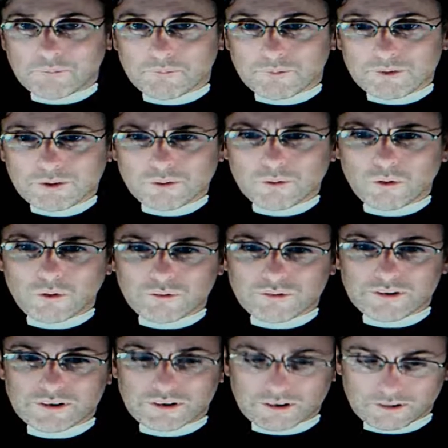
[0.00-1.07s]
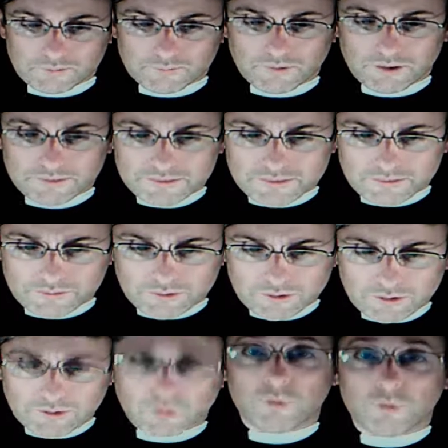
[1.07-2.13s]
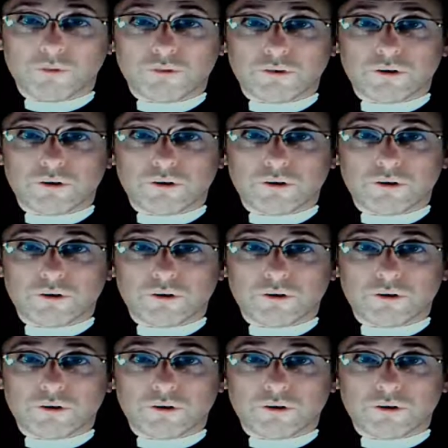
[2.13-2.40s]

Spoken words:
So often us of the cloth